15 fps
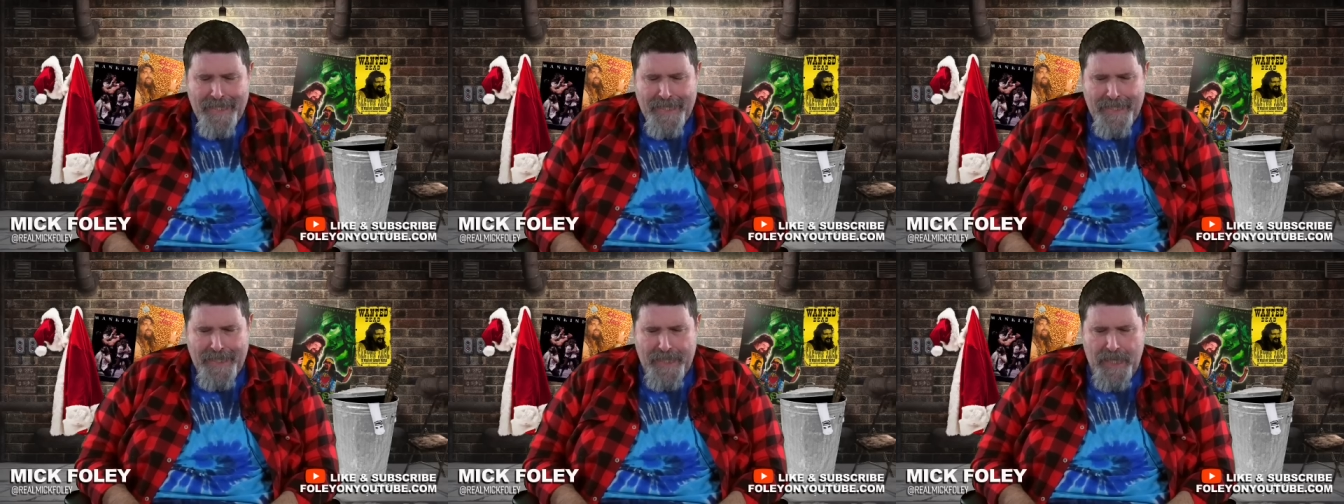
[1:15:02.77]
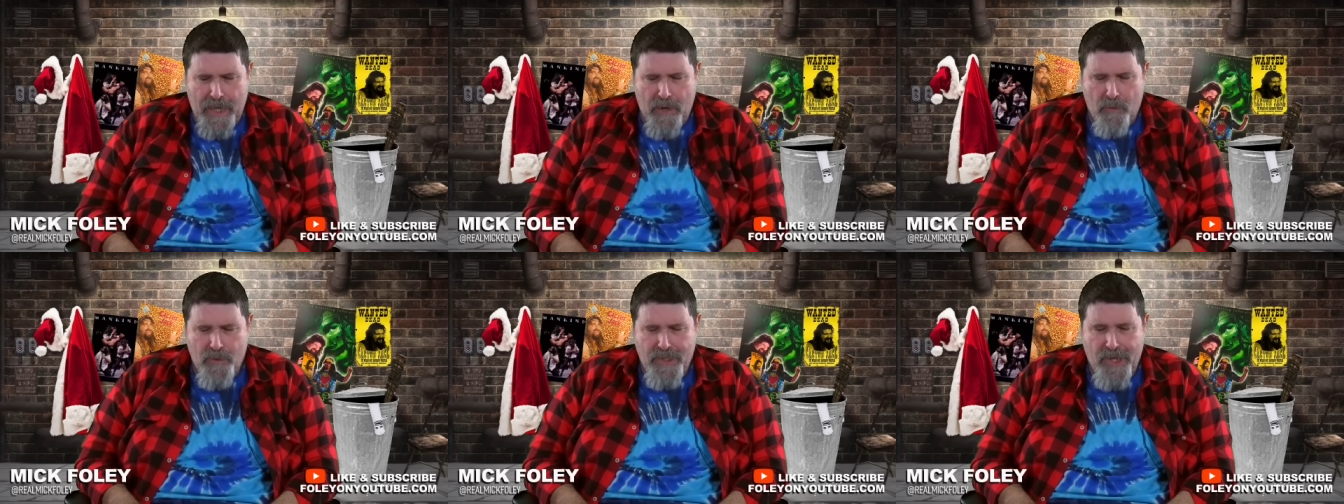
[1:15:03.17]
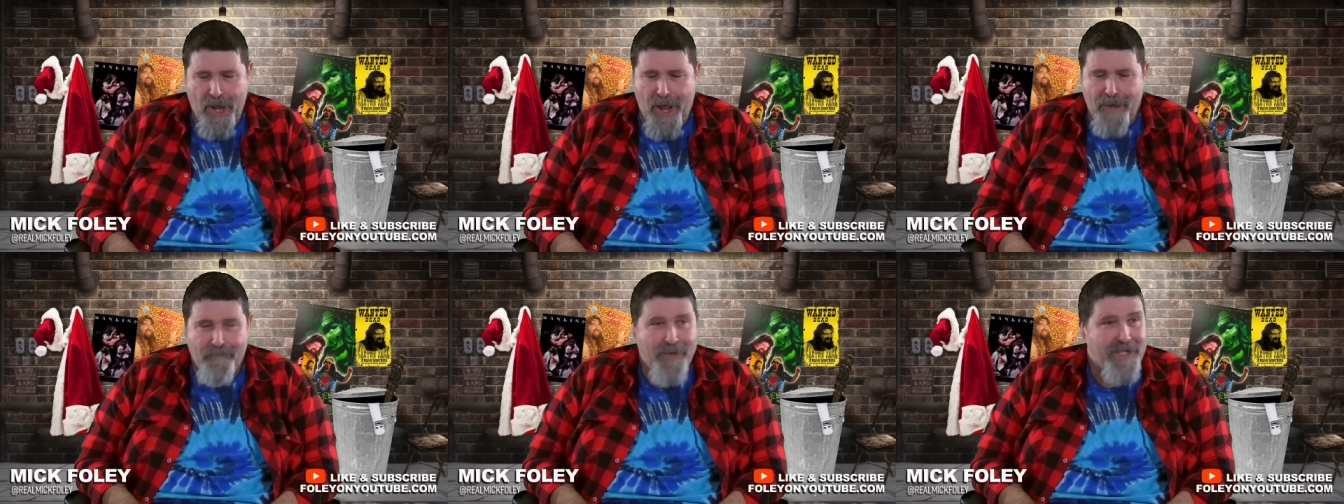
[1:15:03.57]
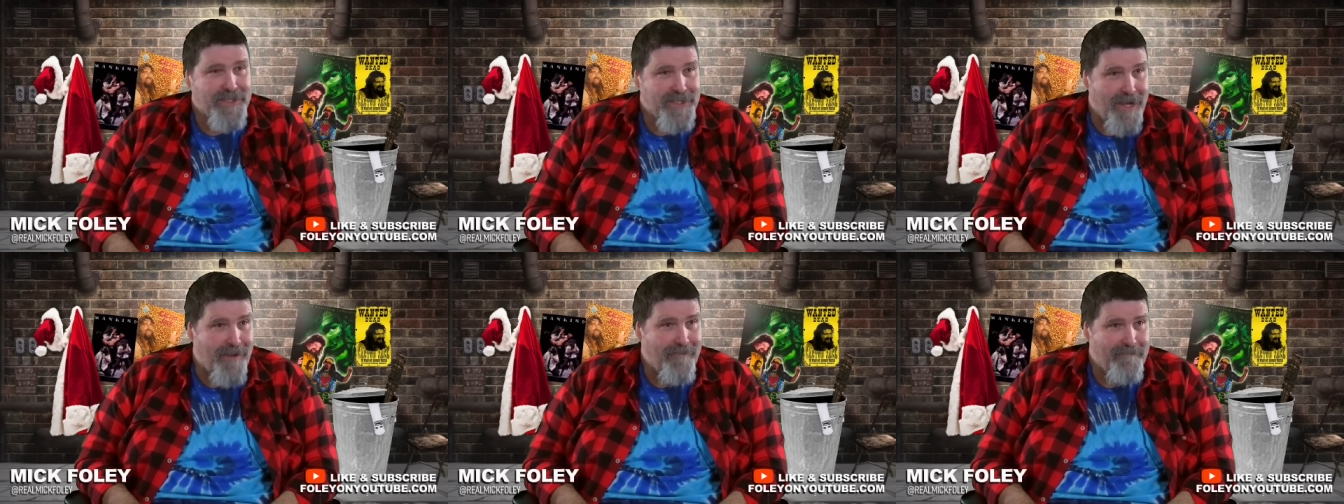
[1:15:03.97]
uh, with God
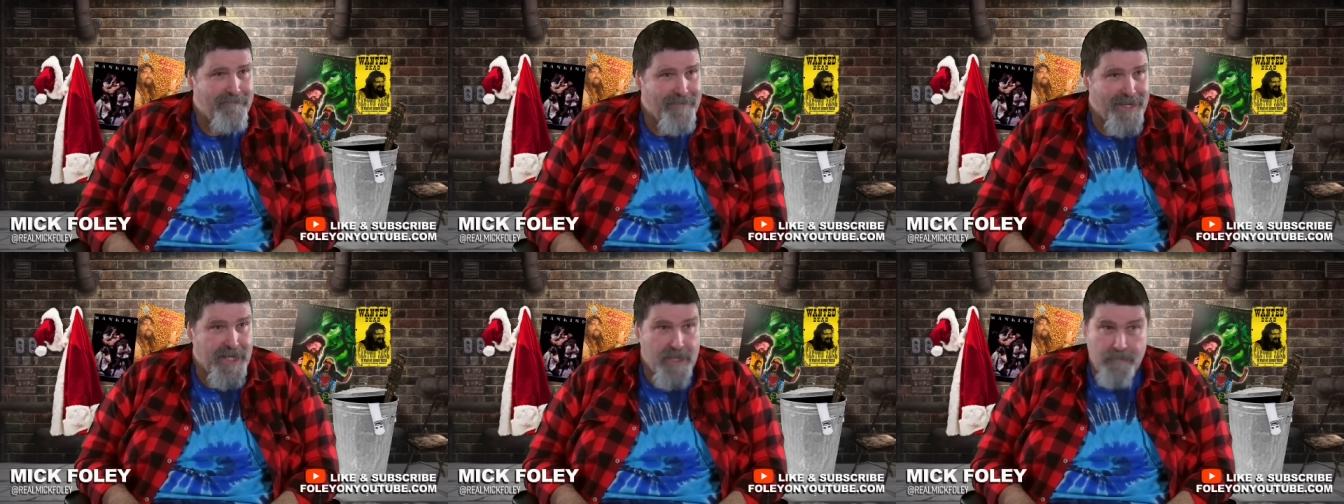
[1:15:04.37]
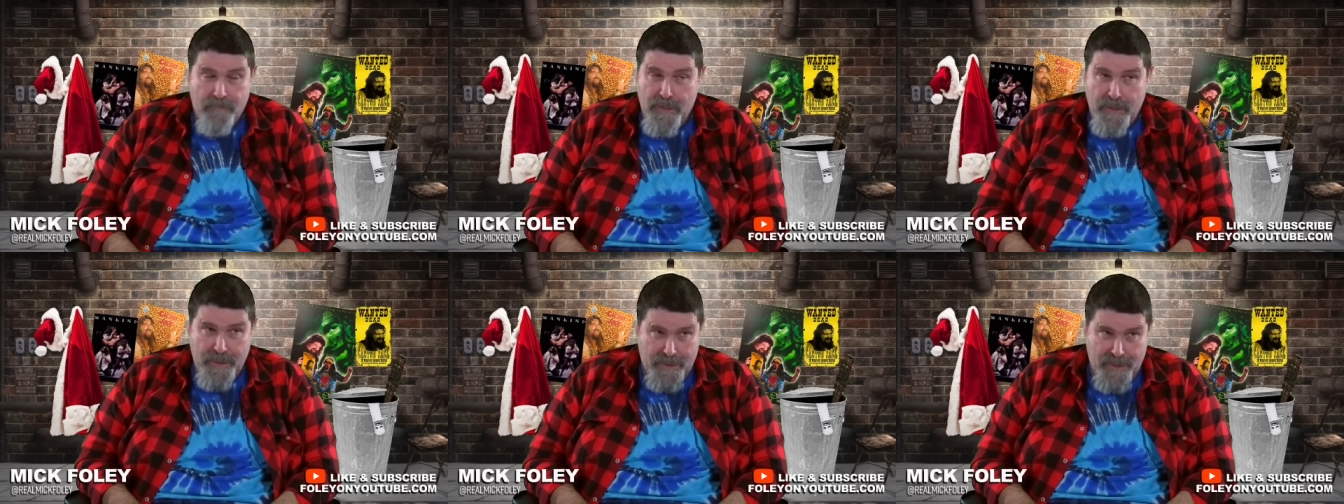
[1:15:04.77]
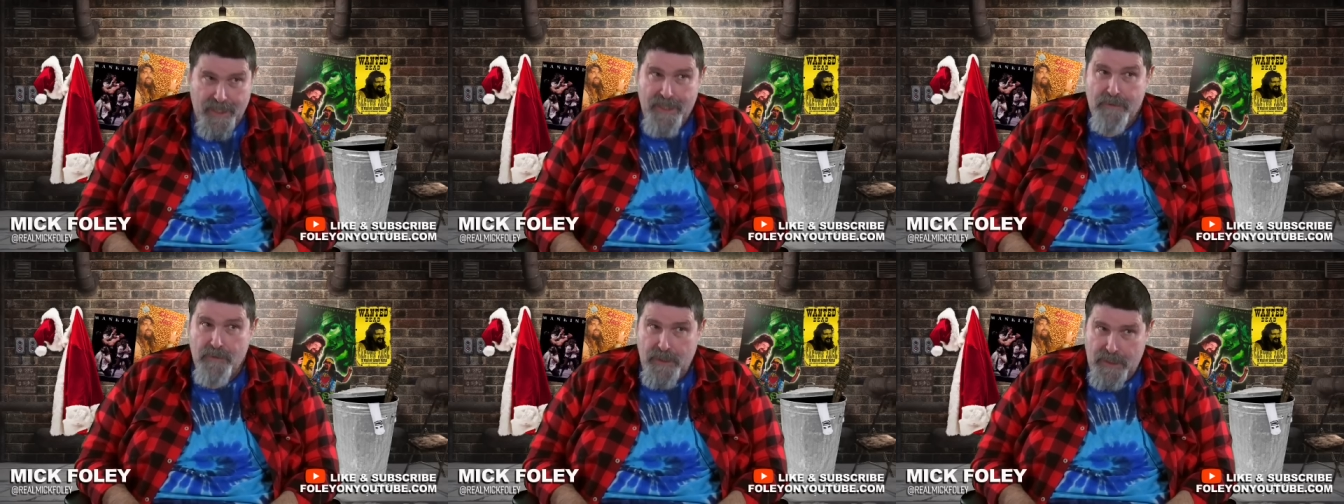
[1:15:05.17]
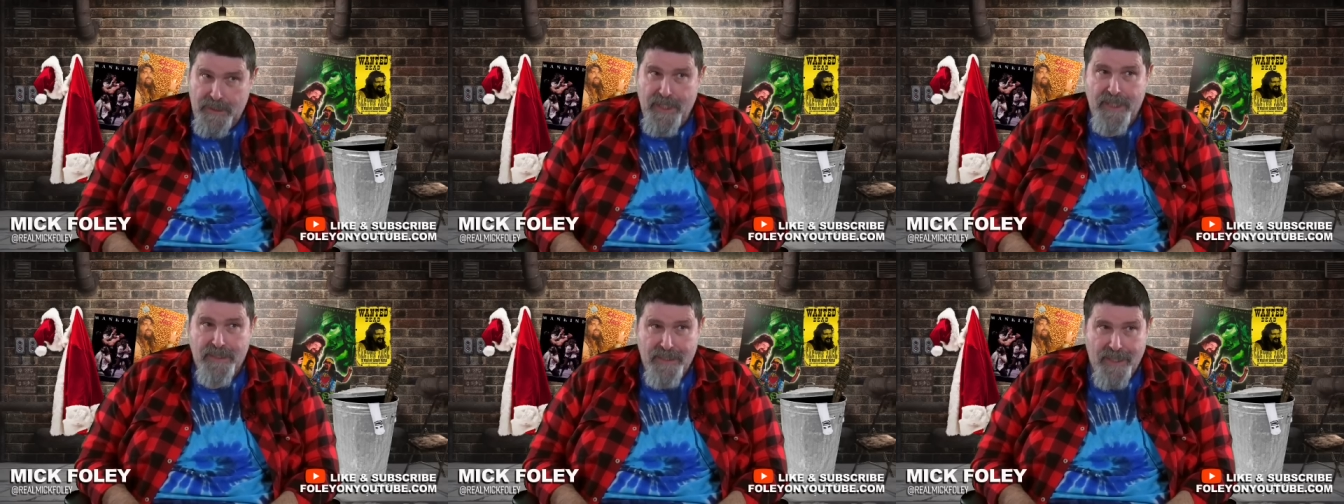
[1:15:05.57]
myself, and he really he really
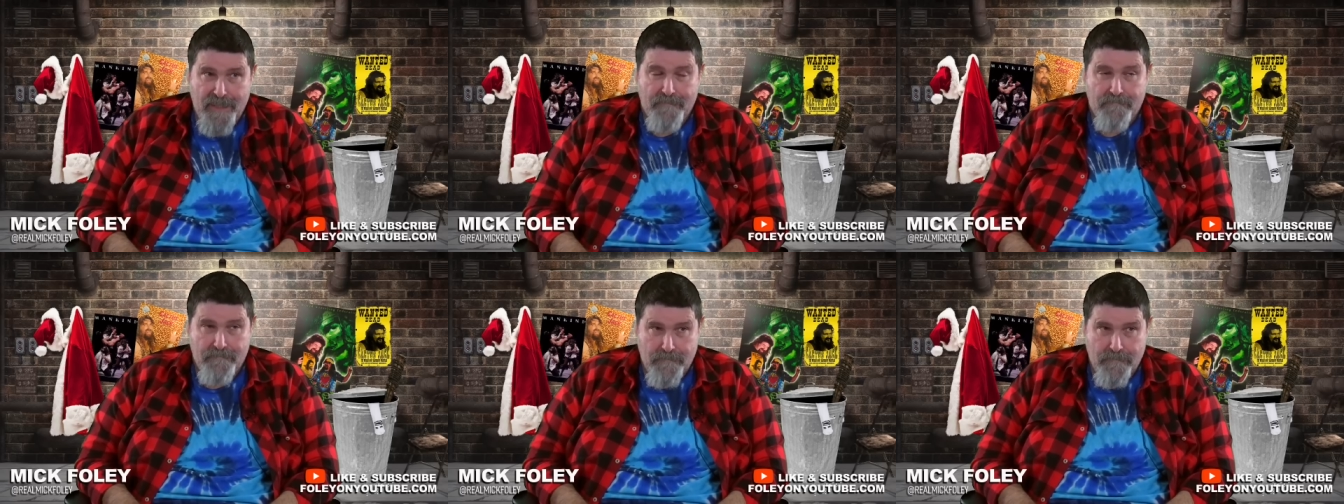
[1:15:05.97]
takes that,